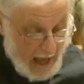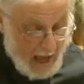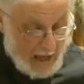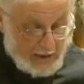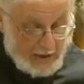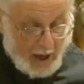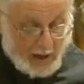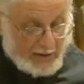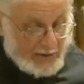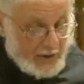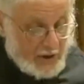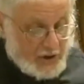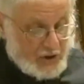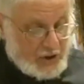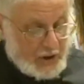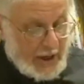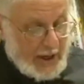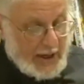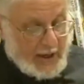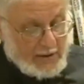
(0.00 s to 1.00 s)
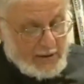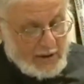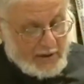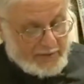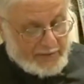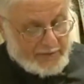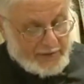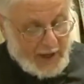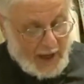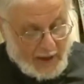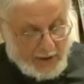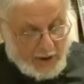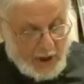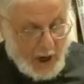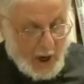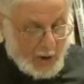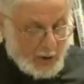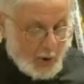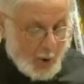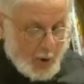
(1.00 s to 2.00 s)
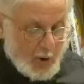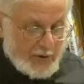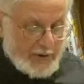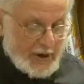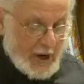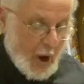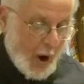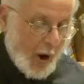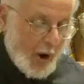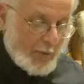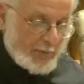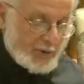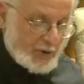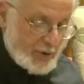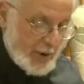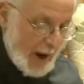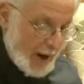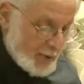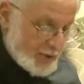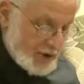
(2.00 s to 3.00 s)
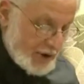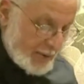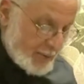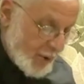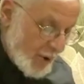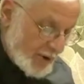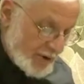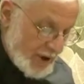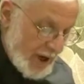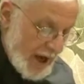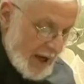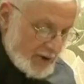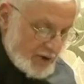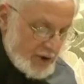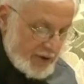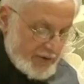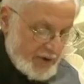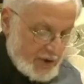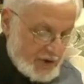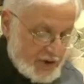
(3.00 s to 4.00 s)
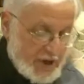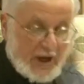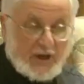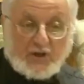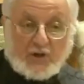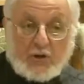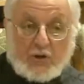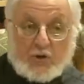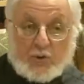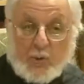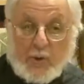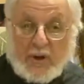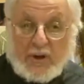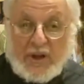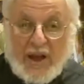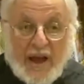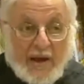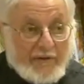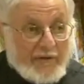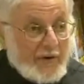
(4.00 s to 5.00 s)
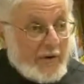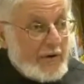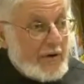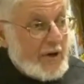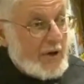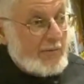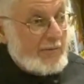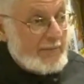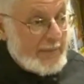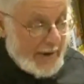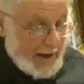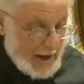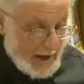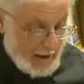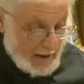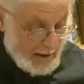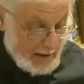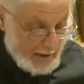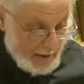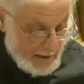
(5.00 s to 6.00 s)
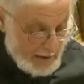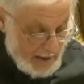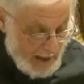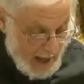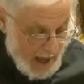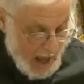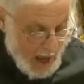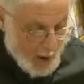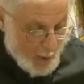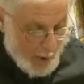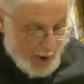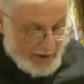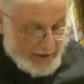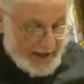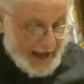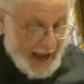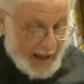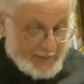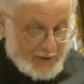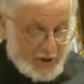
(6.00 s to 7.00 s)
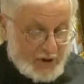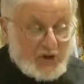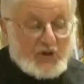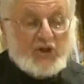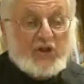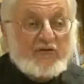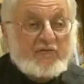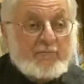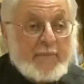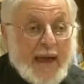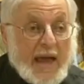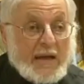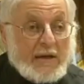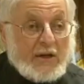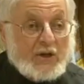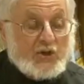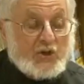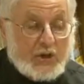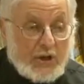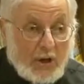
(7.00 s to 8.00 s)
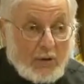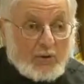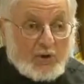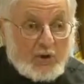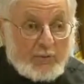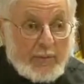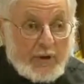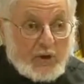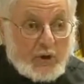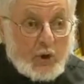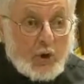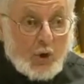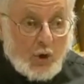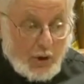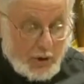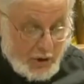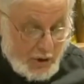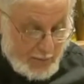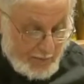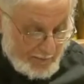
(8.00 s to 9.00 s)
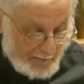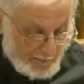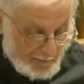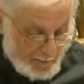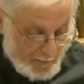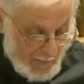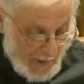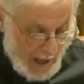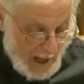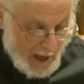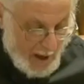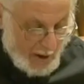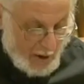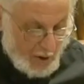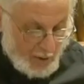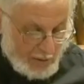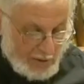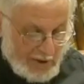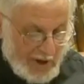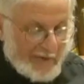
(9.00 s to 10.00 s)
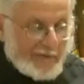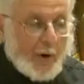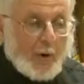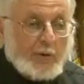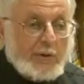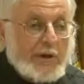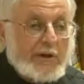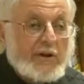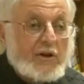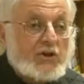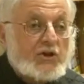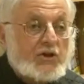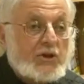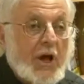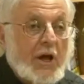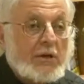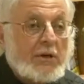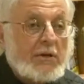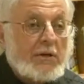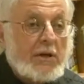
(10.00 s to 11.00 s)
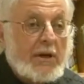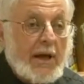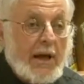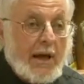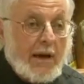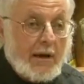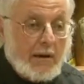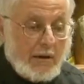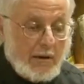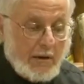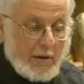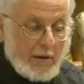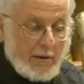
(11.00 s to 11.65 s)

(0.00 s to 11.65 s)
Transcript: Not the sea in her flood, nor the calm drowsy wood, to the desert will ever compare. Where the absence of men is the ultimate good, you'll love only the sun and the air.